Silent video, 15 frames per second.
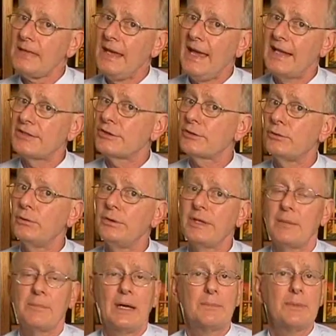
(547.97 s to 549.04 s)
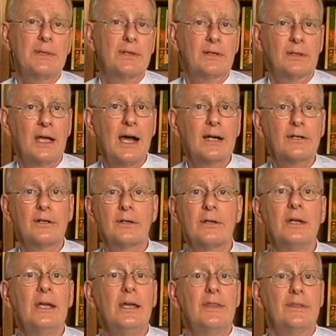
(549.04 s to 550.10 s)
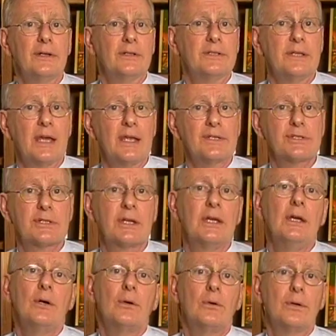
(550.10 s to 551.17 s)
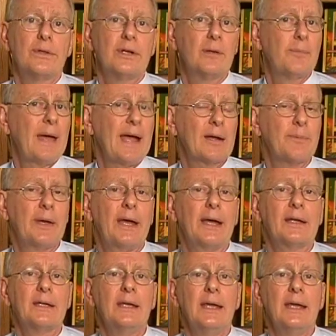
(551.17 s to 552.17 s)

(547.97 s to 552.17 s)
At school, that might be their locker, their desk, or their backpack.